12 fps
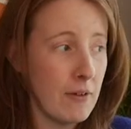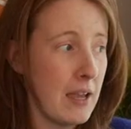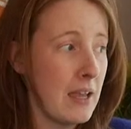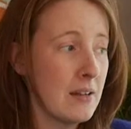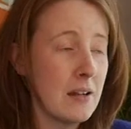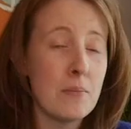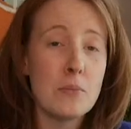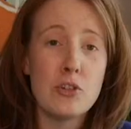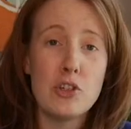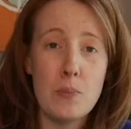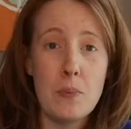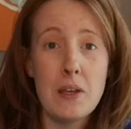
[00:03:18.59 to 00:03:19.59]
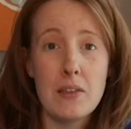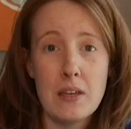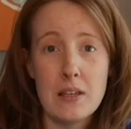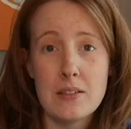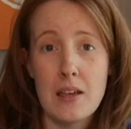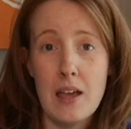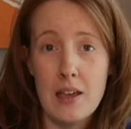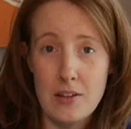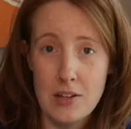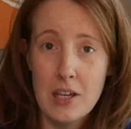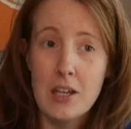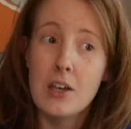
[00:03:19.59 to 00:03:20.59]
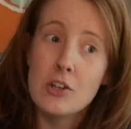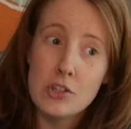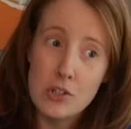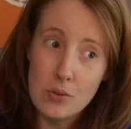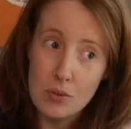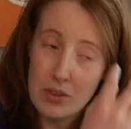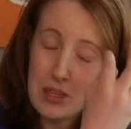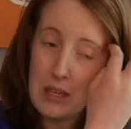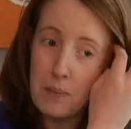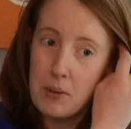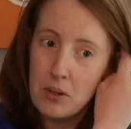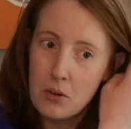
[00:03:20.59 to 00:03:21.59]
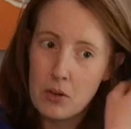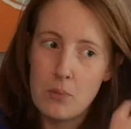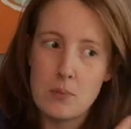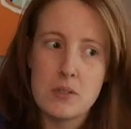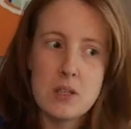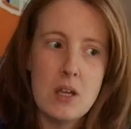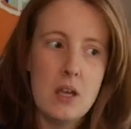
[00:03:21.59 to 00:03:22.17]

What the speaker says: I ended up shipping things ahead to the pilgrims'